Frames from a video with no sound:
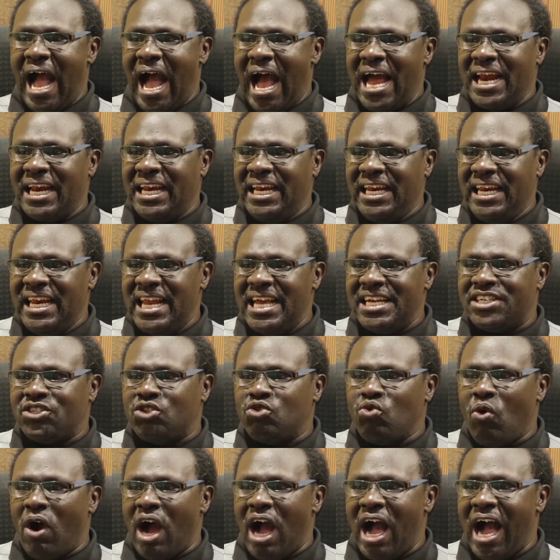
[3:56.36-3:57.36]
and
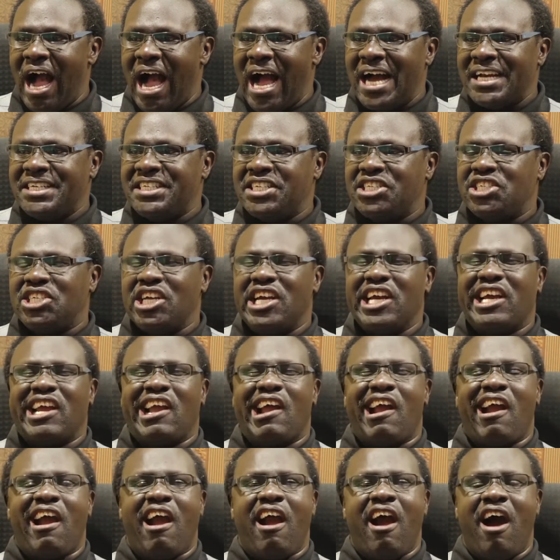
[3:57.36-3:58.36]
let your heart
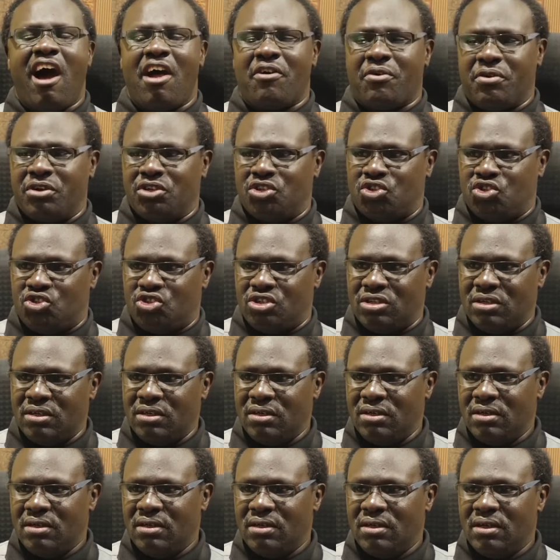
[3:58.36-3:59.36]
take courage.
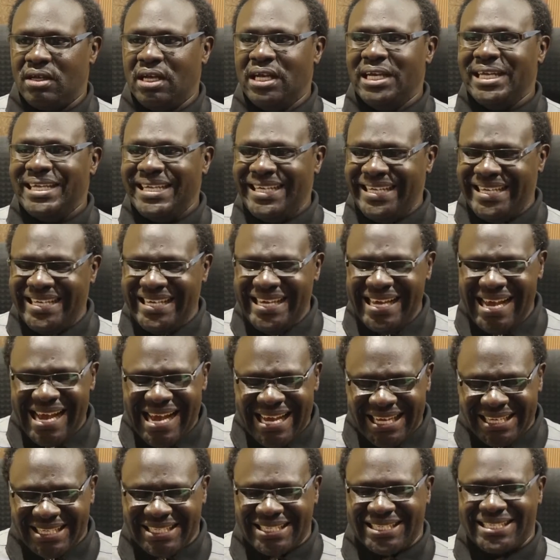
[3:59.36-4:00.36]

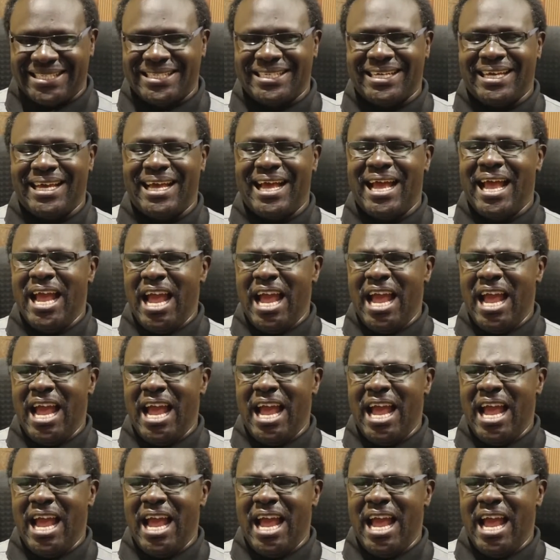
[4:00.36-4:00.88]
Yes,